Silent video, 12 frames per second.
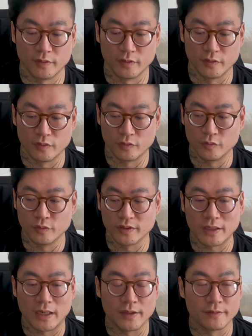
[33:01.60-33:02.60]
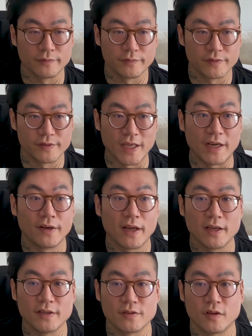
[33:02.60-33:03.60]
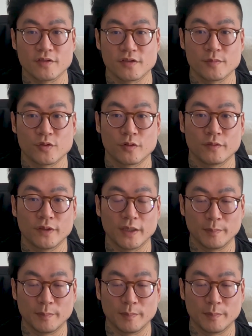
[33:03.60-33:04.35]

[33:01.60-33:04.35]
you to kind of standardize on some sort of like